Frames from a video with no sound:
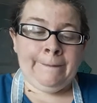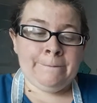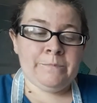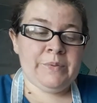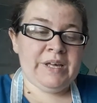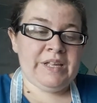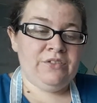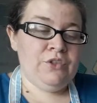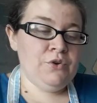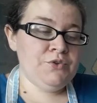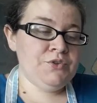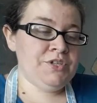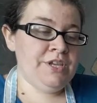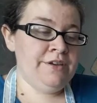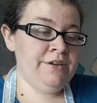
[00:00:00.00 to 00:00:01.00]
But
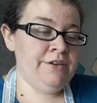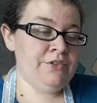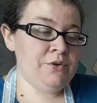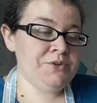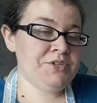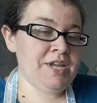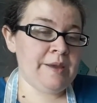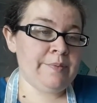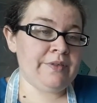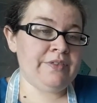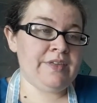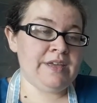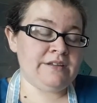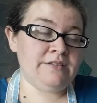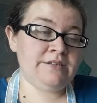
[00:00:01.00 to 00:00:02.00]
those type of
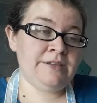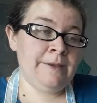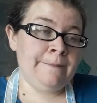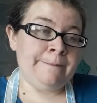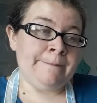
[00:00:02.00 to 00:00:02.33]
things,